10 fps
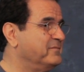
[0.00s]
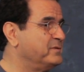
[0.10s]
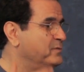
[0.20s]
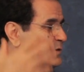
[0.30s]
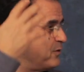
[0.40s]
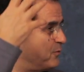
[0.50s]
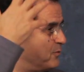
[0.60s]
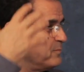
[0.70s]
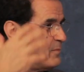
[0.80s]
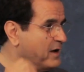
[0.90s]
between our
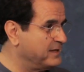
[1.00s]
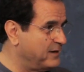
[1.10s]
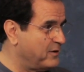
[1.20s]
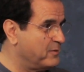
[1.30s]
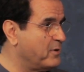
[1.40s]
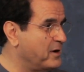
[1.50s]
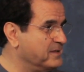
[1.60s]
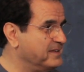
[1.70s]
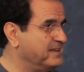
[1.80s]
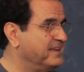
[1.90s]
own mind and our
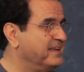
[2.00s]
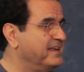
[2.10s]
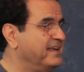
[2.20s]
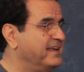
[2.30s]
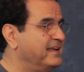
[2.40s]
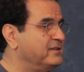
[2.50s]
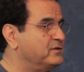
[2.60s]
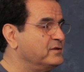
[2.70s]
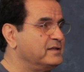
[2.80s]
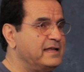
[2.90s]
body,
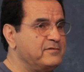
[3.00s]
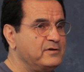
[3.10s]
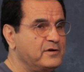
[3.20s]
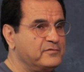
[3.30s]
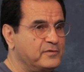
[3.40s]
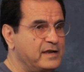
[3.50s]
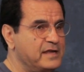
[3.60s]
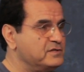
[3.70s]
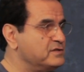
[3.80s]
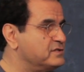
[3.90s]
to the level of
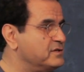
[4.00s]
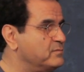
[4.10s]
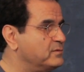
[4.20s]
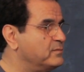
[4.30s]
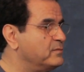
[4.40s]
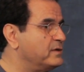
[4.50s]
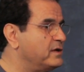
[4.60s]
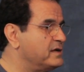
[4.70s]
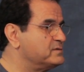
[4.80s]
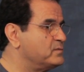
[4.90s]
relationship between the
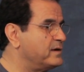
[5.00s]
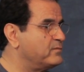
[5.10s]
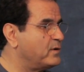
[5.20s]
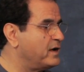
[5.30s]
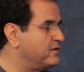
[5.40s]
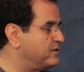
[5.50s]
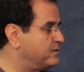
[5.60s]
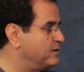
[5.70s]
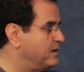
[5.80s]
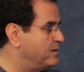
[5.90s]
husband and wife
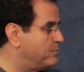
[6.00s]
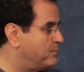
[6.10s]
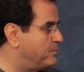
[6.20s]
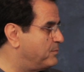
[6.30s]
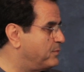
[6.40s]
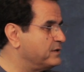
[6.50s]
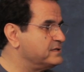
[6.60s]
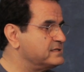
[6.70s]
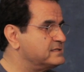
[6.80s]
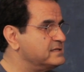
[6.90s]
and
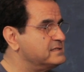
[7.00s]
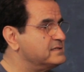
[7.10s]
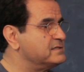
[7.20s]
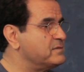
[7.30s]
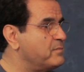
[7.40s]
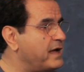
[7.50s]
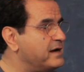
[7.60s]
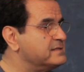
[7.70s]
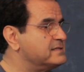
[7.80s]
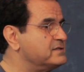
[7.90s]
brothers and sisters and
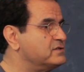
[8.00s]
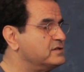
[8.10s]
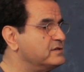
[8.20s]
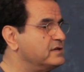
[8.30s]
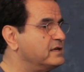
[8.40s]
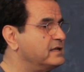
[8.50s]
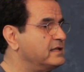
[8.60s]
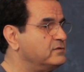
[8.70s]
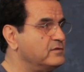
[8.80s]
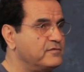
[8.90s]
parents and children, and
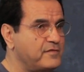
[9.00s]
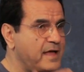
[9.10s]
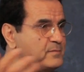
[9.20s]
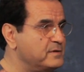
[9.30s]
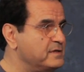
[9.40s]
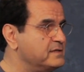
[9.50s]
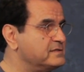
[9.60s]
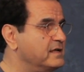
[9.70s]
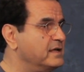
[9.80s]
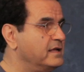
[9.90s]
then to the
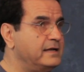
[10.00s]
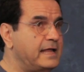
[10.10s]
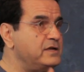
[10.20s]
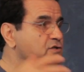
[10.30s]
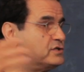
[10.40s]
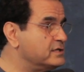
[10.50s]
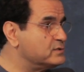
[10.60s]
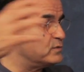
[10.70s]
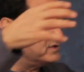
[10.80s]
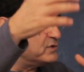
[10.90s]
families,
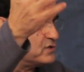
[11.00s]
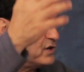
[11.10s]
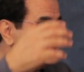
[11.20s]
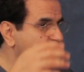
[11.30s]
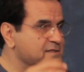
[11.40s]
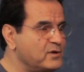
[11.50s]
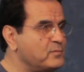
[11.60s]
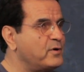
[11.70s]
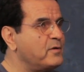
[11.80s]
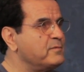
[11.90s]
nations with each other, is all
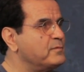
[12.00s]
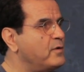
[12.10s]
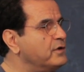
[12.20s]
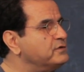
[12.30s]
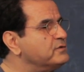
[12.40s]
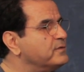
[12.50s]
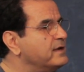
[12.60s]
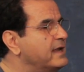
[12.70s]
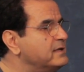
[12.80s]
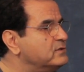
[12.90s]
problem of how to
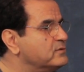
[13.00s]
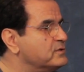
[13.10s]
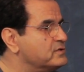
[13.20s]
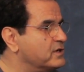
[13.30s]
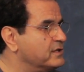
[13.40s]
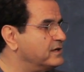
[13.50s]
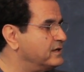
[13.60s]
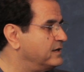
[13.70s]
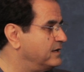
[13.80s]
relate to each other.